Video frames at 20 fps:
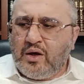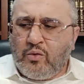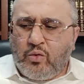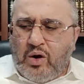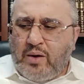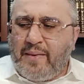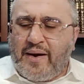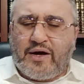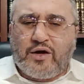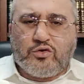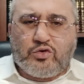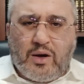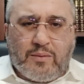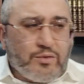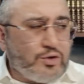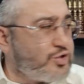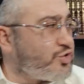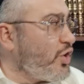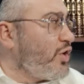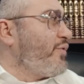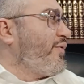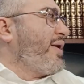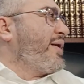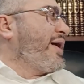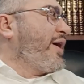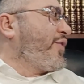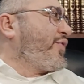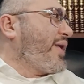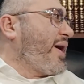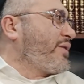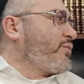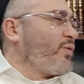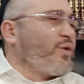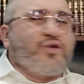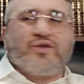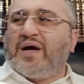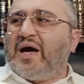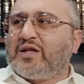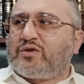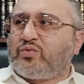What am I going to do? I'm going to turn around now that way,
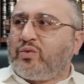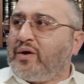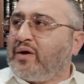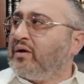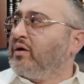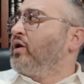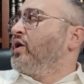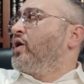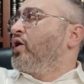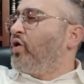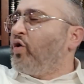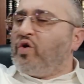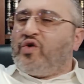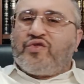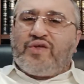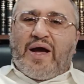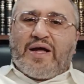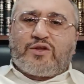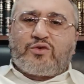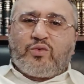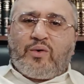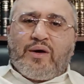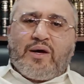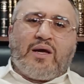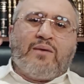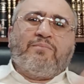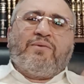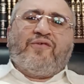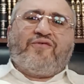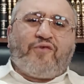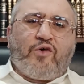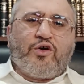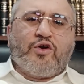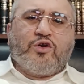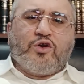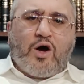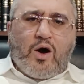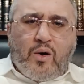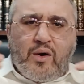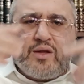or that way, and before
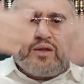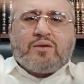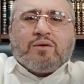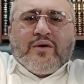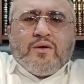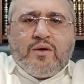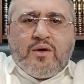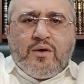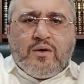you know it,